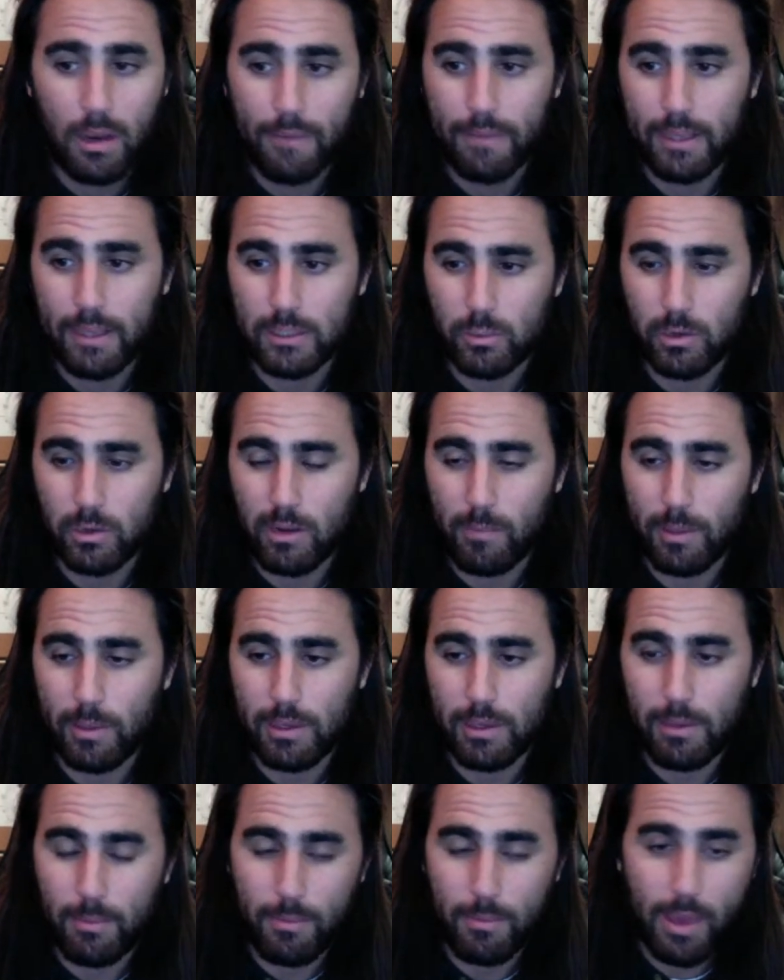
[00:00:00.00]
That's one I've been
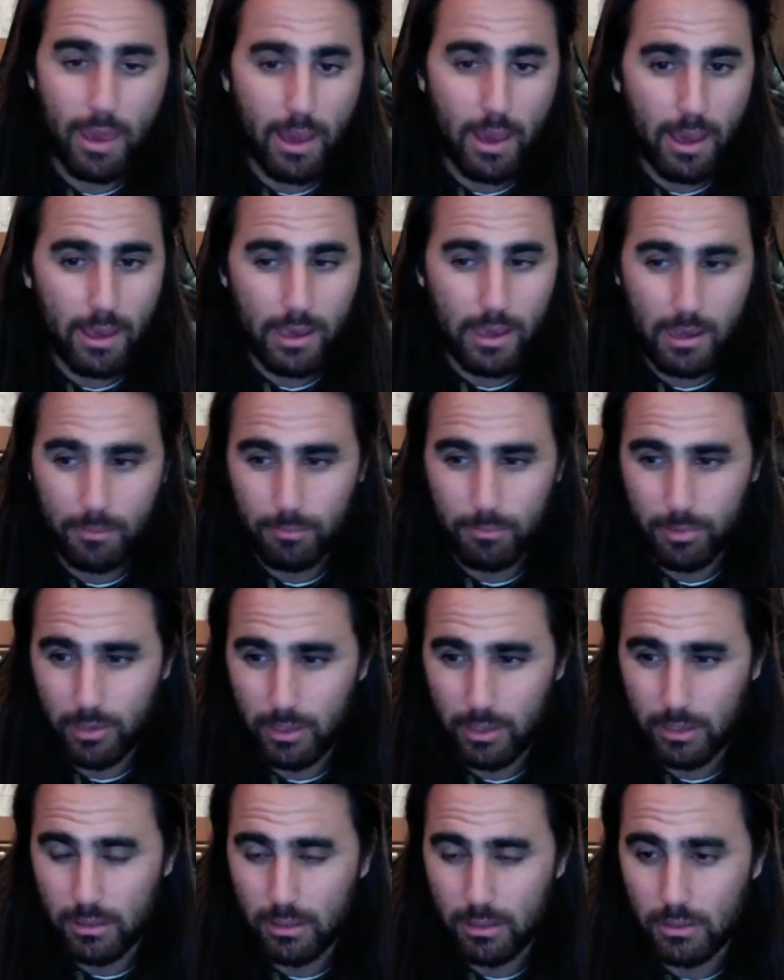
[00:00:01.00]
keeping my eye on
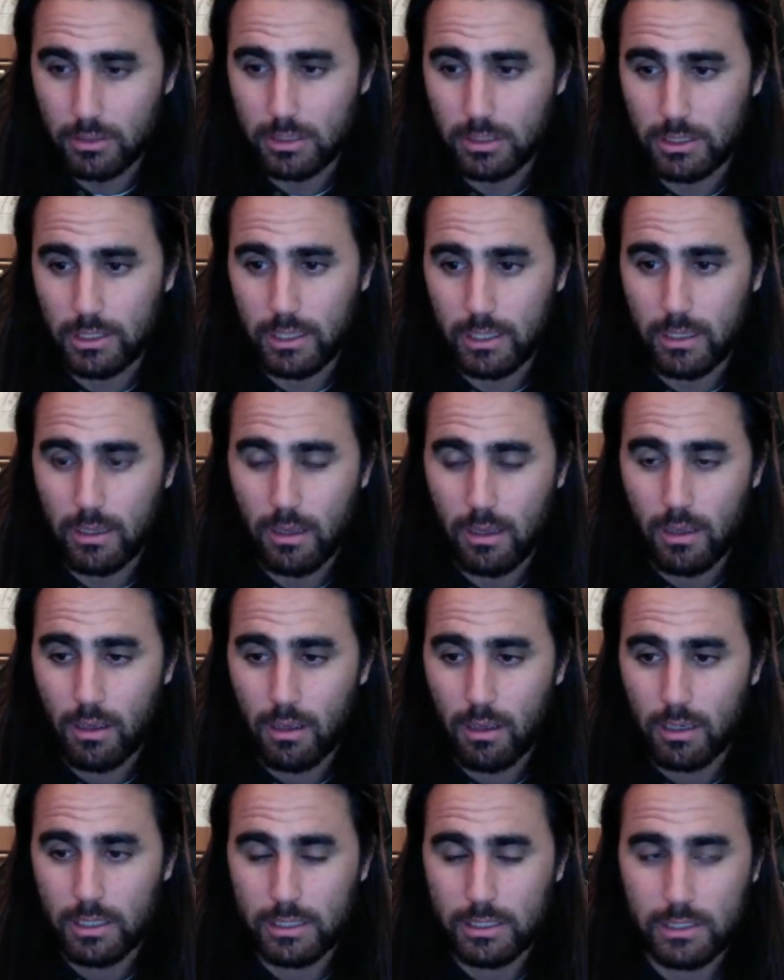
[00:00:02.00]
pretty closely
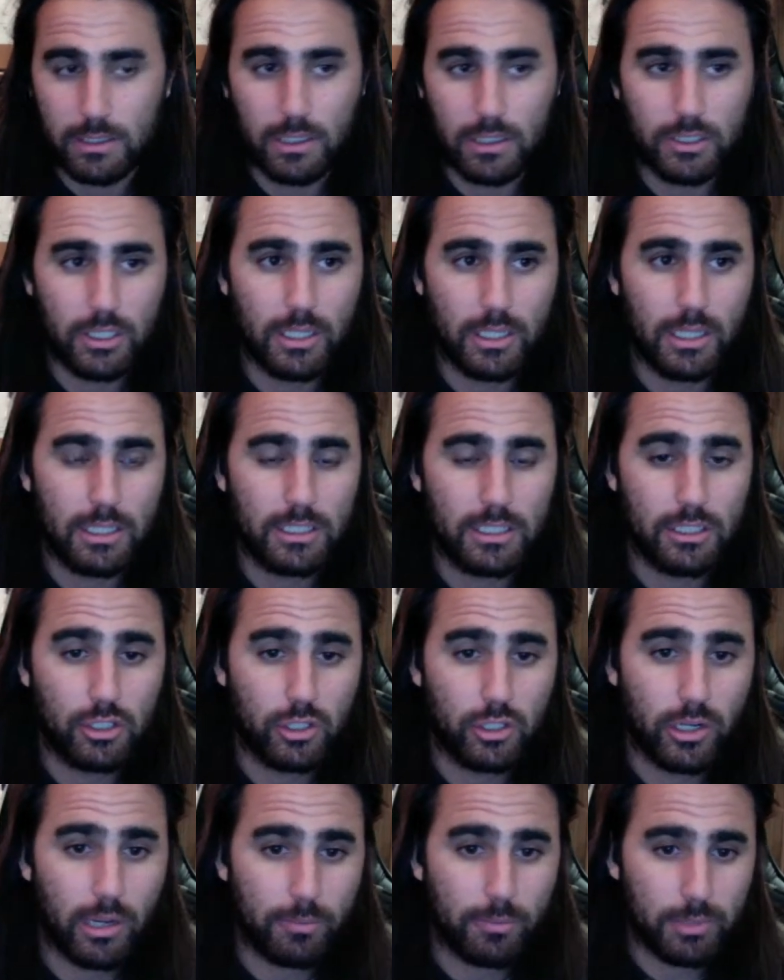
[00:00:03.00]
because it's such an easy
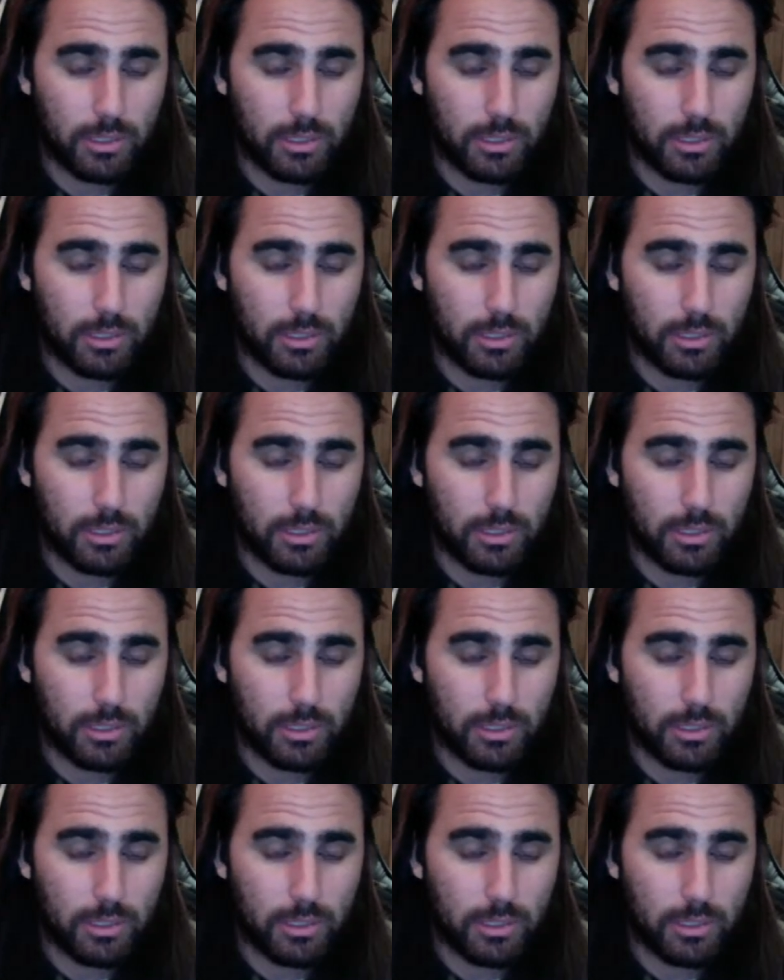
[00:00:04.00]
trip.